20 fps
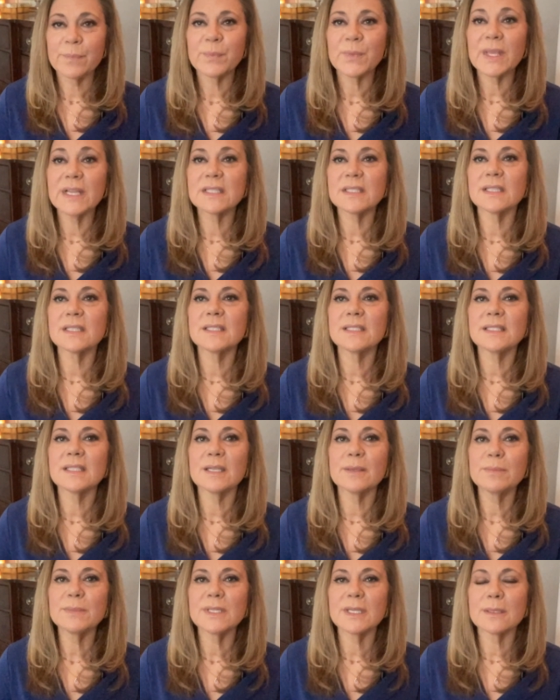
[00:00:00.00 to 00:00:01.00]
It's a
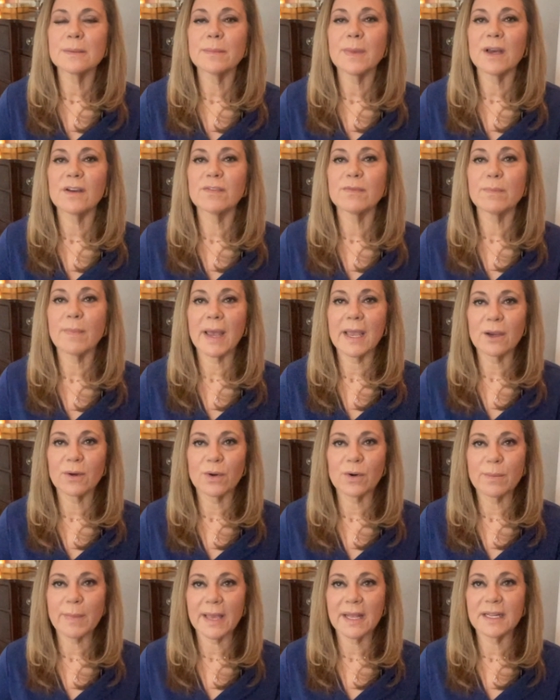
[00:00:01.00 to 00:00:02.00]
symptom of
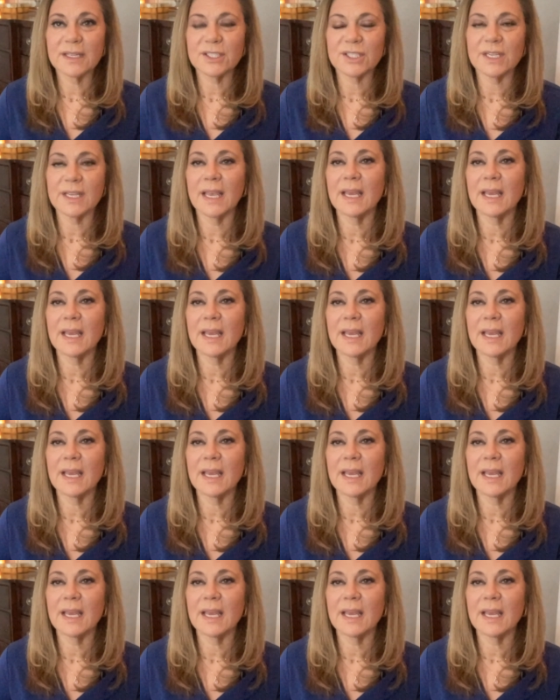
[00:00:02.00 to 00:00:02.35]
micromanaging,